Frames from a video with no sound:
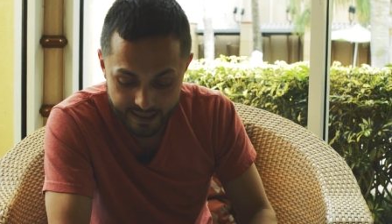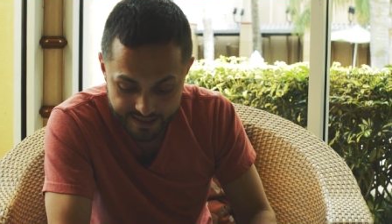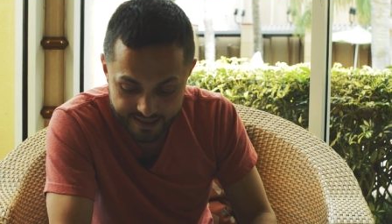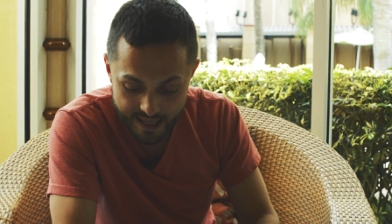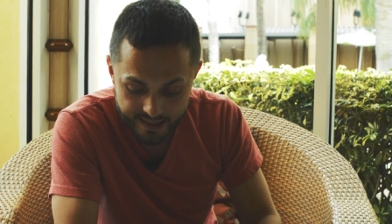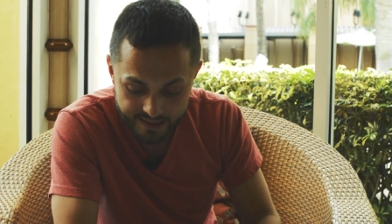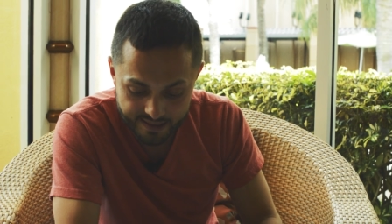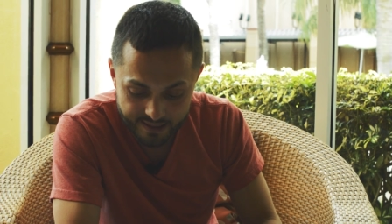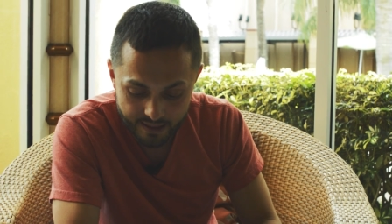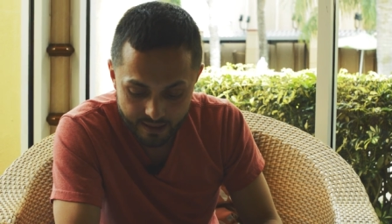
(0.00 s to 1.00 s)
it
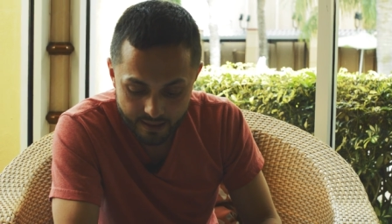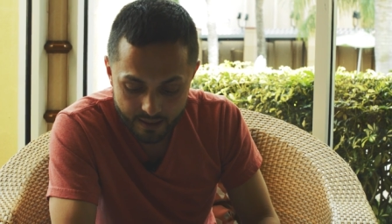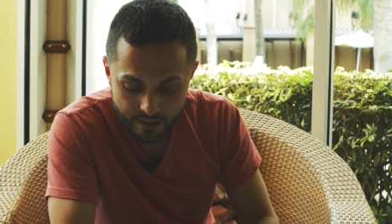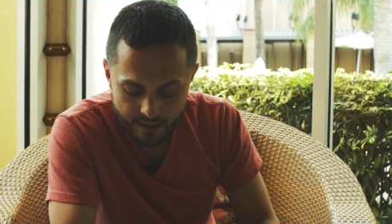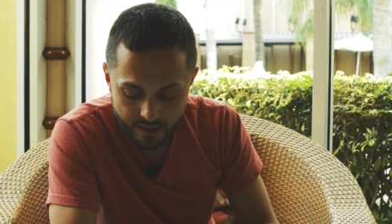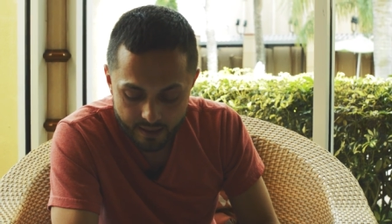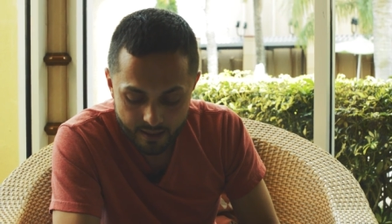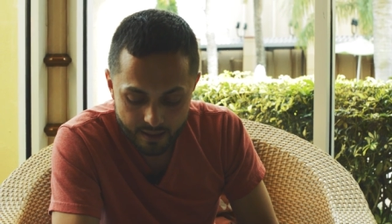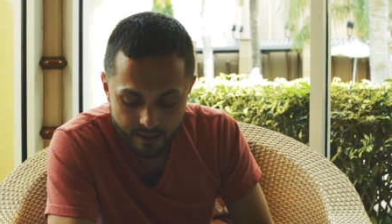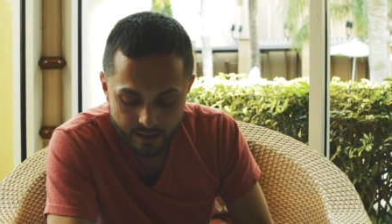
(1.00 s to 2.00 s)
says,
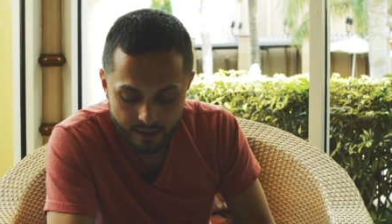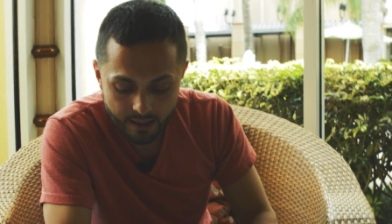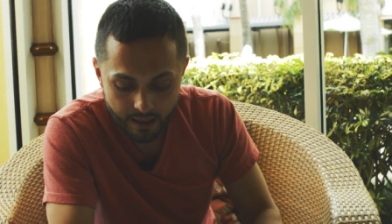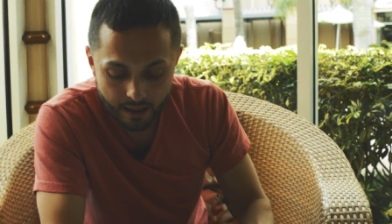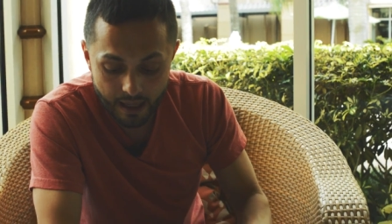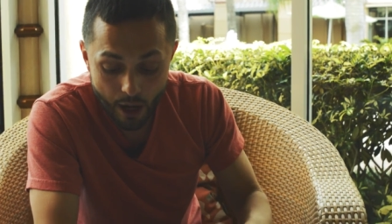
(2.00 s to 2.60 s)
uh,